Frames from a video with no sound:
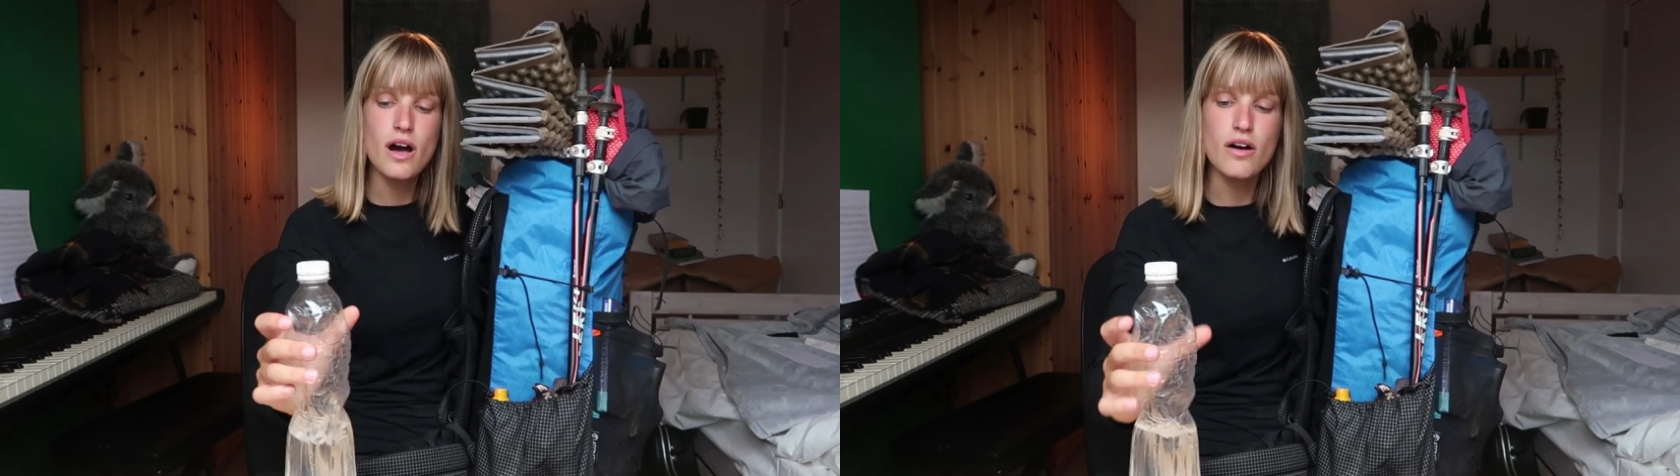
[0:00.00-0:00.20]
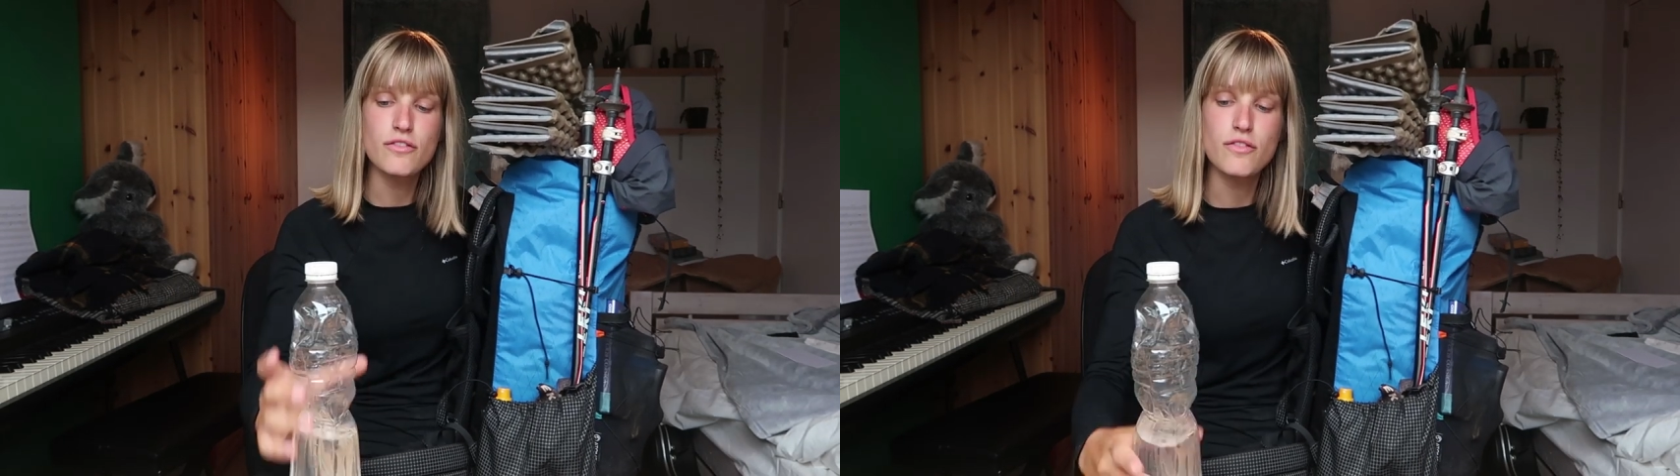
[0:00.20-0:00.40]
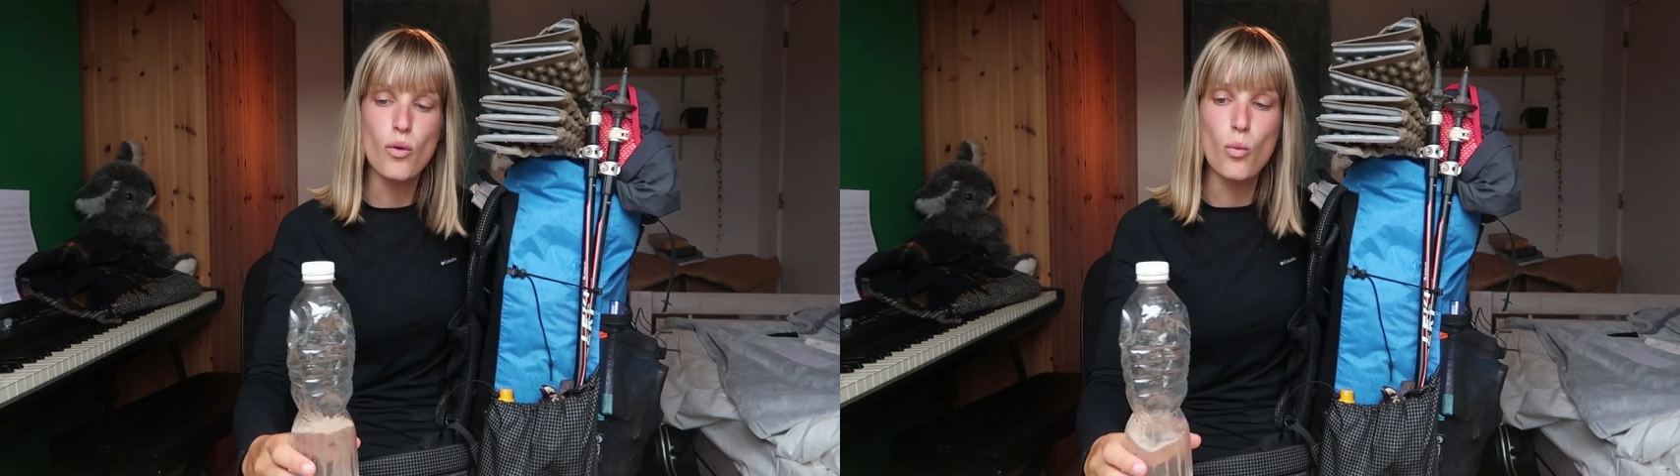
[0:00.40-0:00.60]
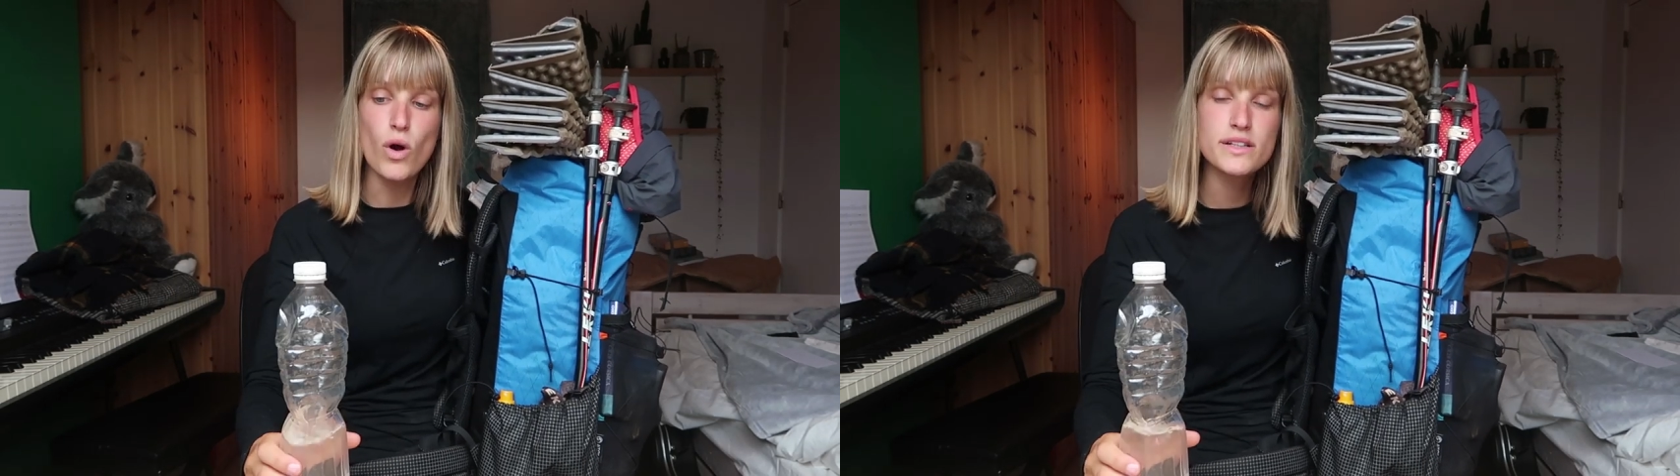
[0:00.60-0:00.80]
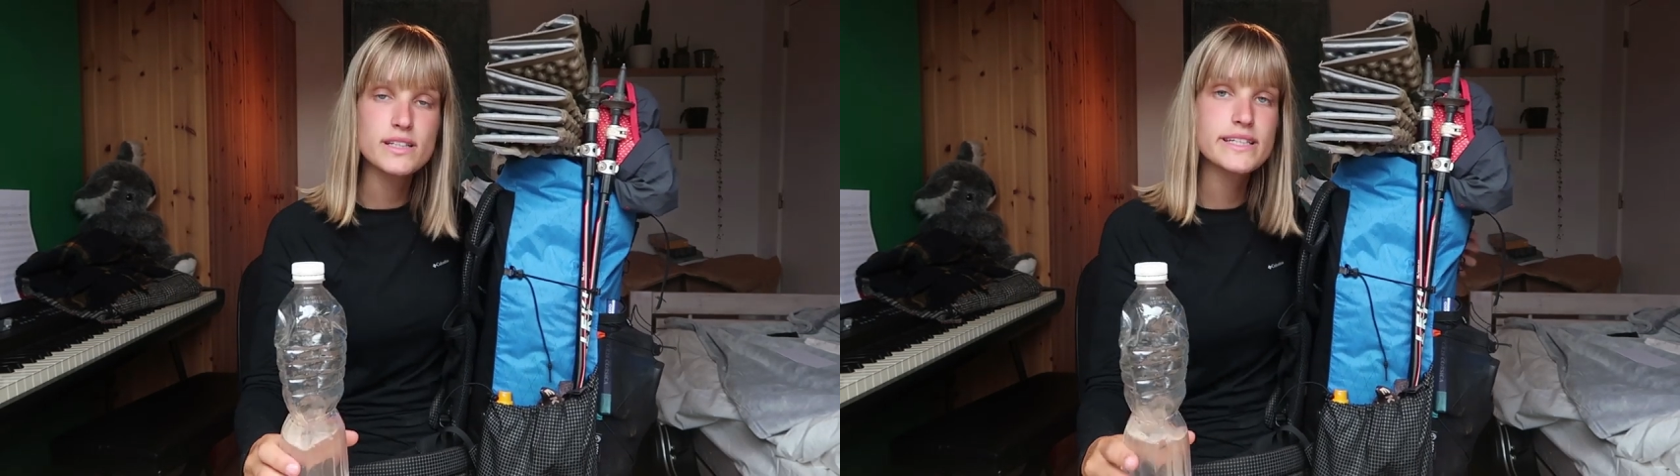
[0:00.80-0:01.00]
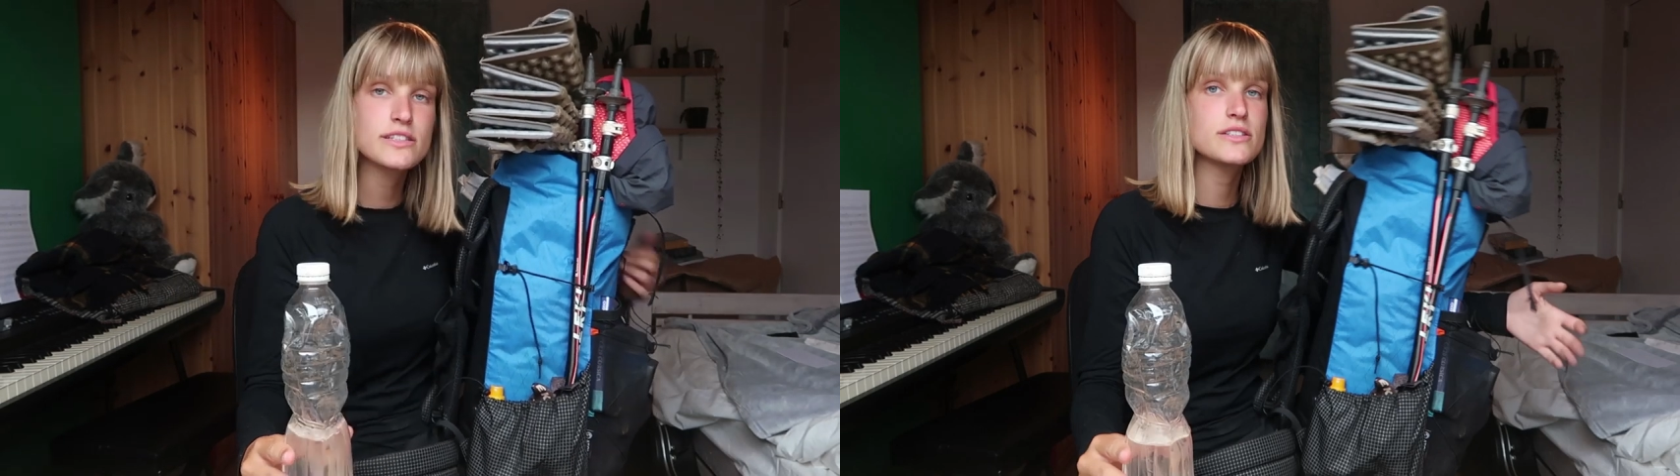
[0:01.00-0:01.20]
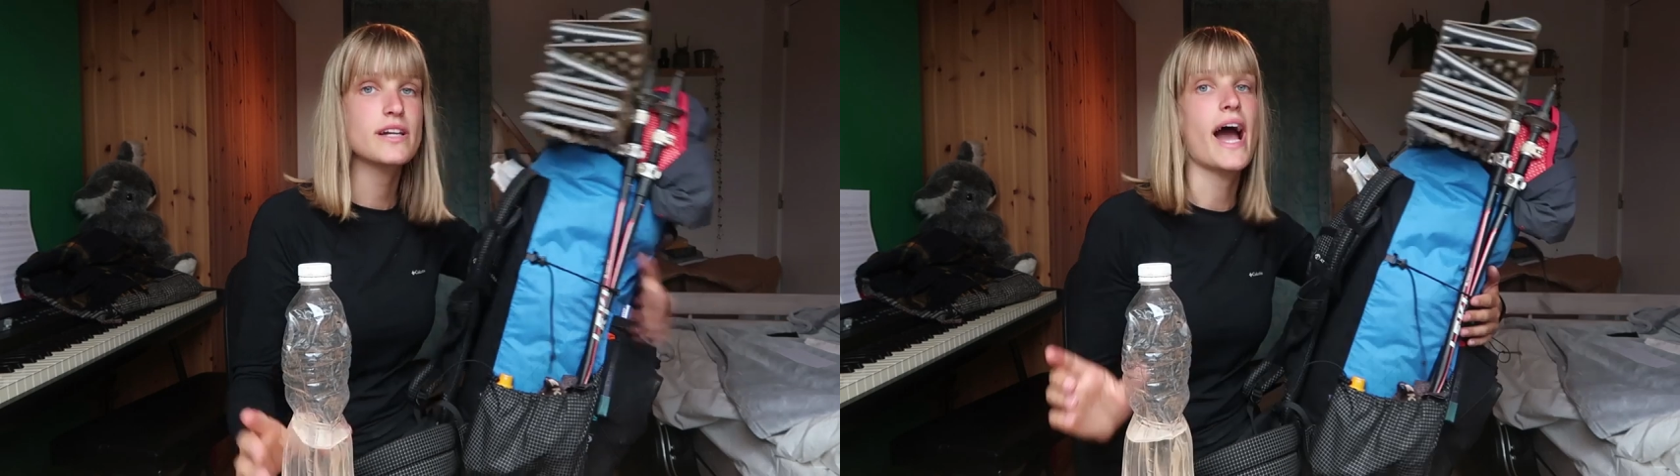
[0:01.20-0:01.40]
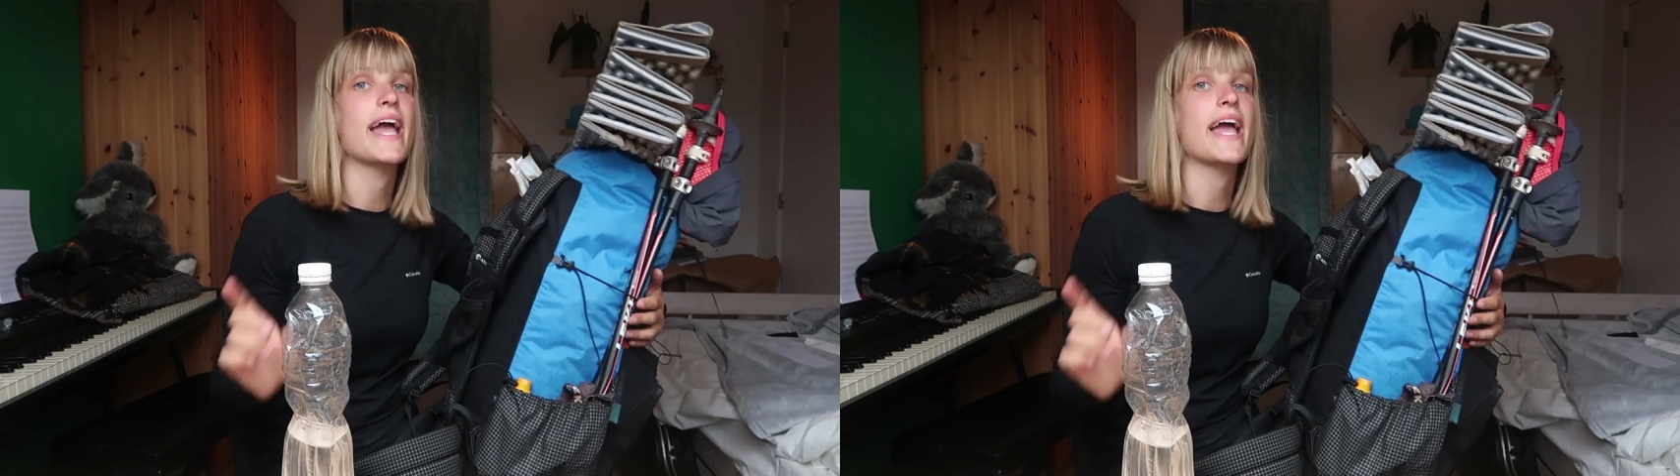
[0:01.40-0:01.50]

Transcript: of 1 liter.